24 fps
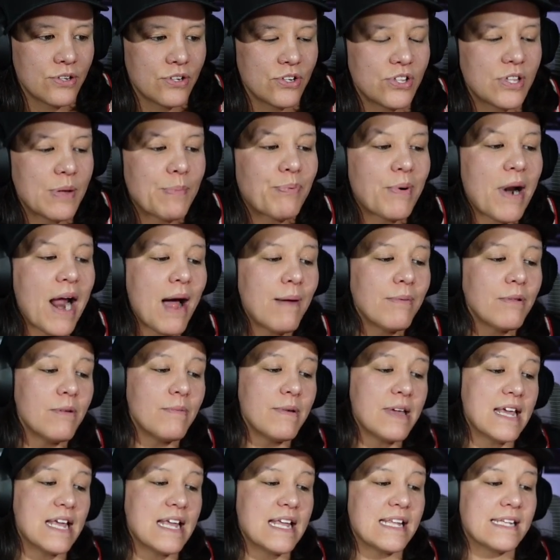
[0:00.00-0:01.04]
The problem
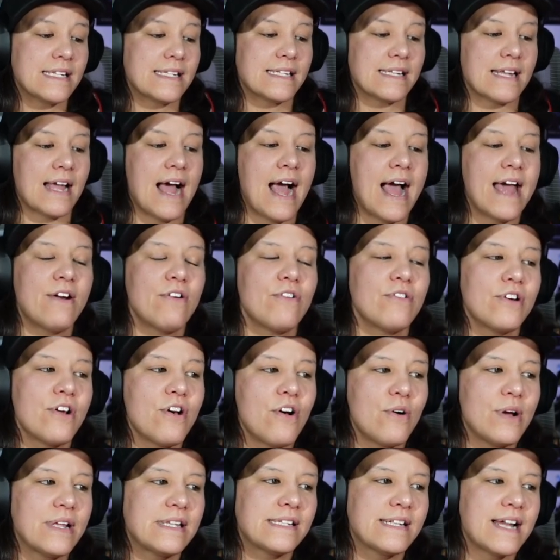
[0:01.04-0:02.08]
is, I don't
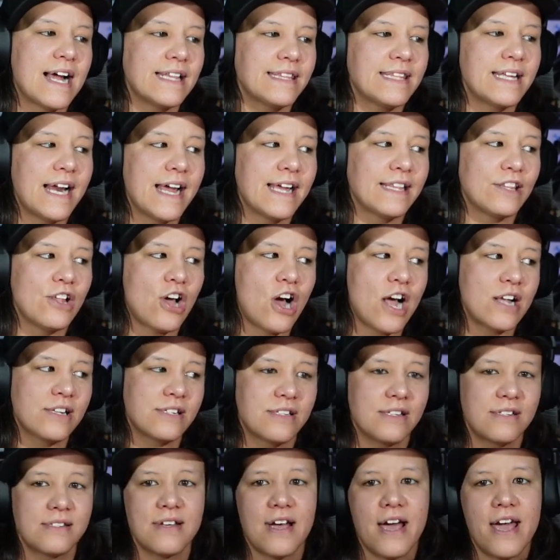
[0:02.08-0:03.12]
know. It's not that I lost
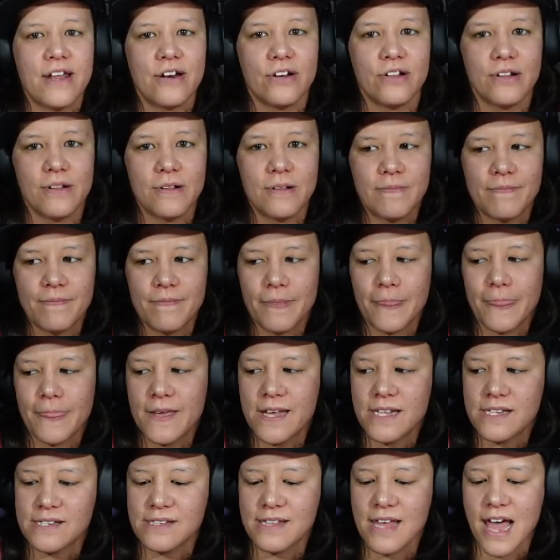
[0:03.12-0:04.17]
the title.
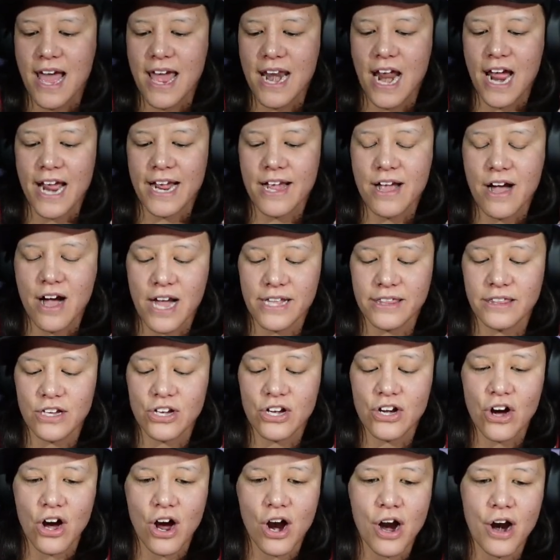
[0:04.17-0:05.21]
It's that I got the
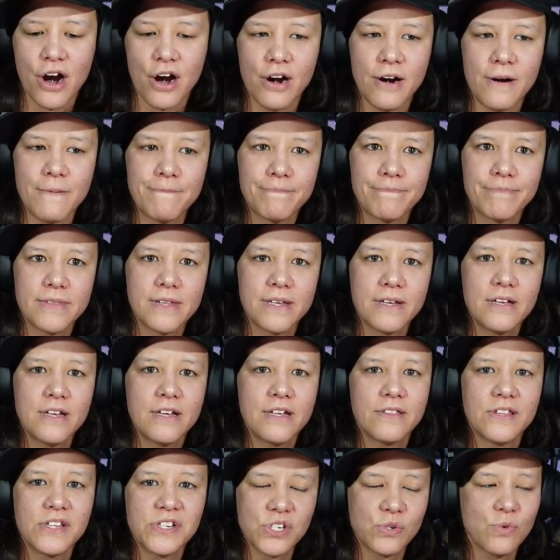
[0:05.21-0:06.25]
car.
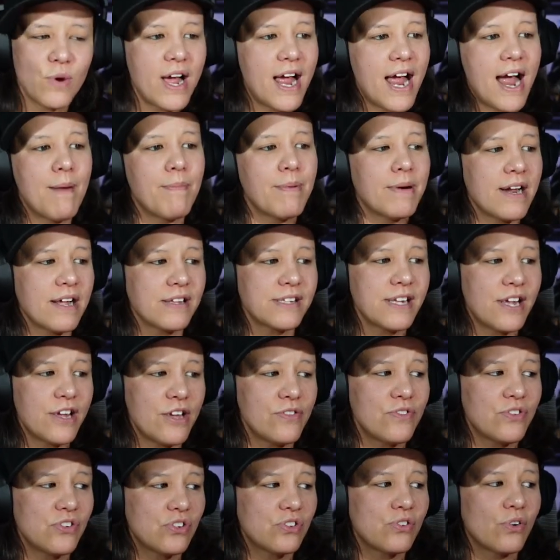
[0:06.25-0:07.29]
This is what happened. I'll tell
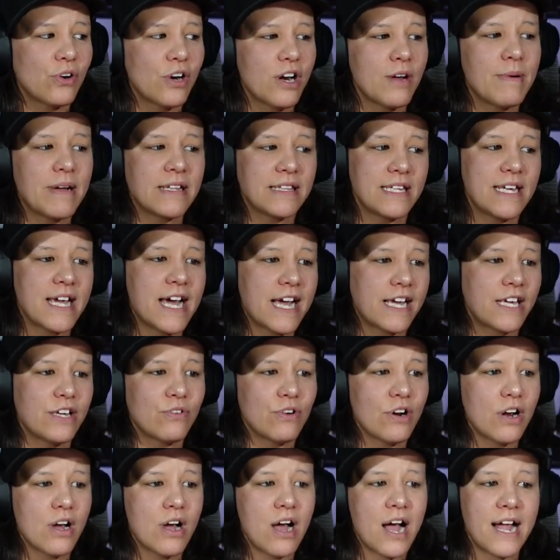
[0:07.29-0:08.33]
you the story about the
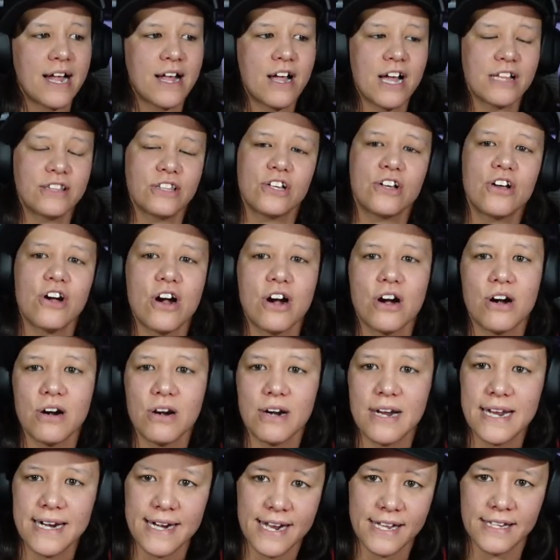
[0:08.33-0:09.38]
Acura. I got the car
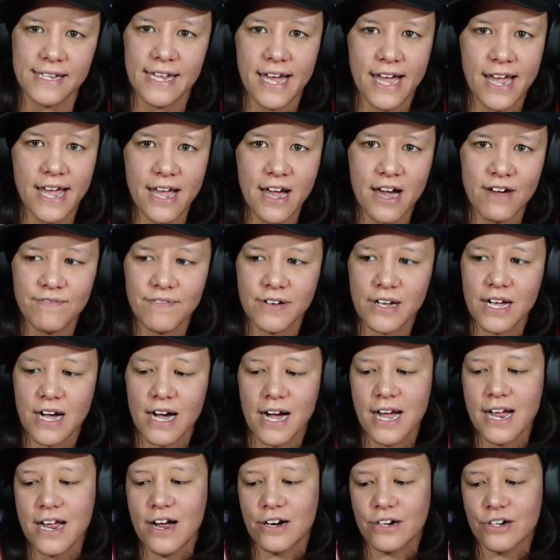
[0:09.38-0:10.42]
in LA off a
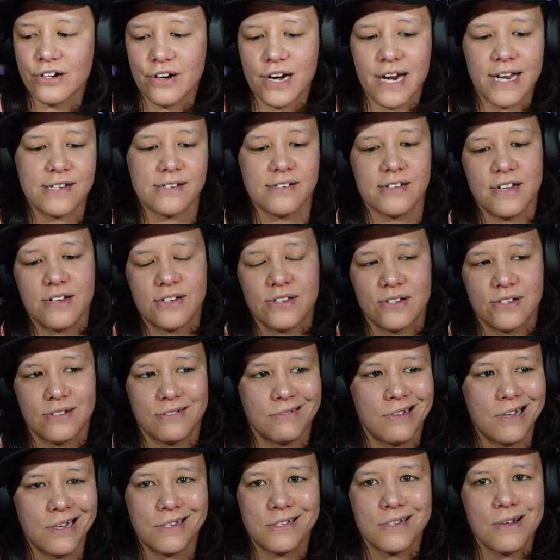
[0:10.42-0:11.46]
guy on Craigslist.
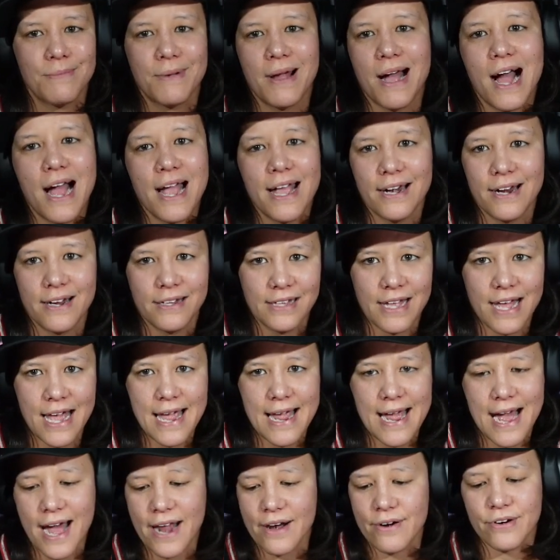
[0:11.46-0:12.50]
Like some guy in LA.
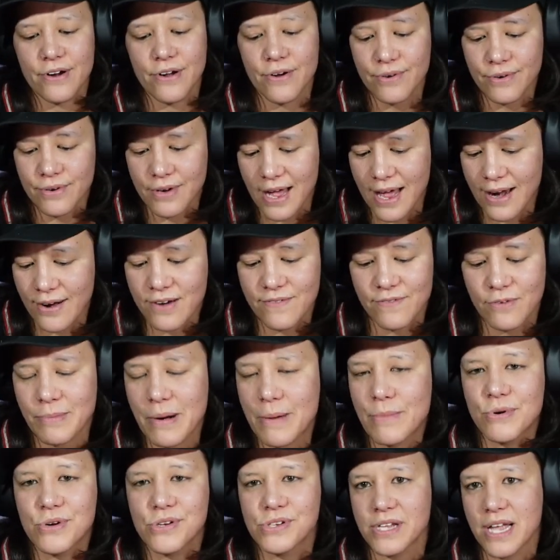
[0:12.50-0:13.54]
I don't know. I don't even
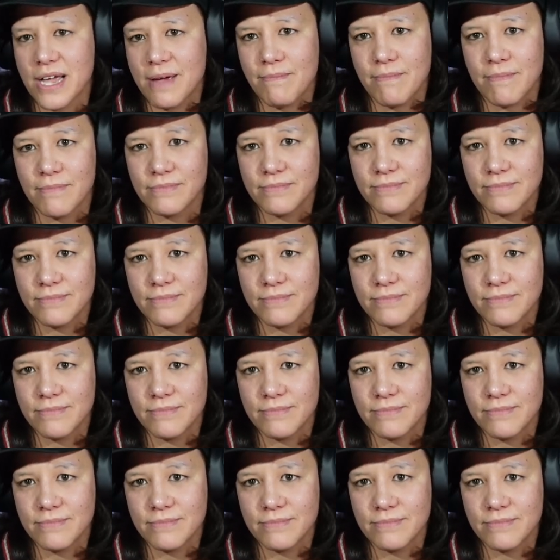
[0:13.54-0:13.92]
remember his name.